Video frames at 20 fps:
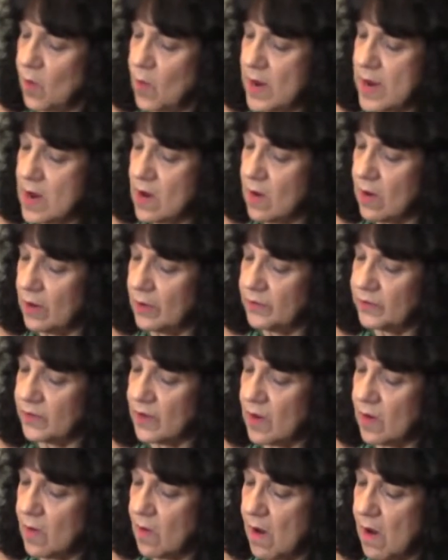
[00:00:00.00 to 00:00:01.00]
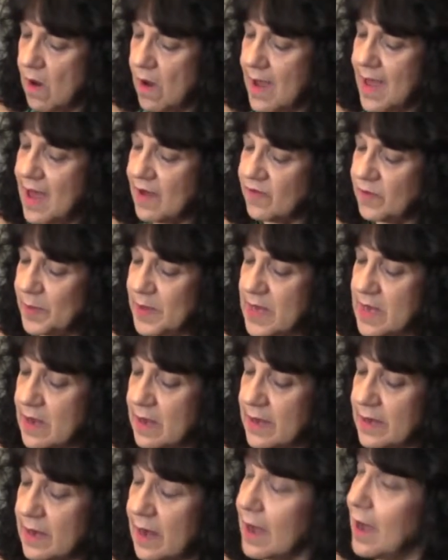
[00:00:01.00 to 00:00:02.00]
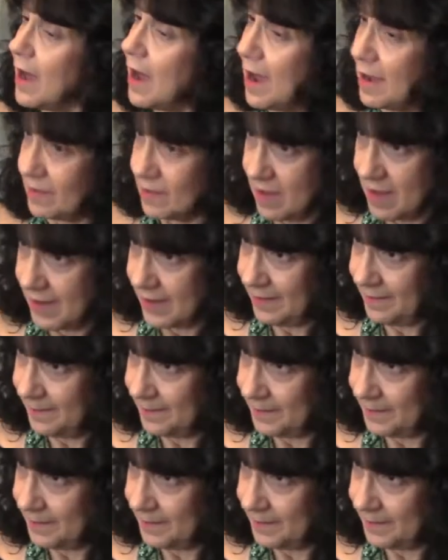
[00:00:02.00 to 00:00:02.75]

We also have begun a hotline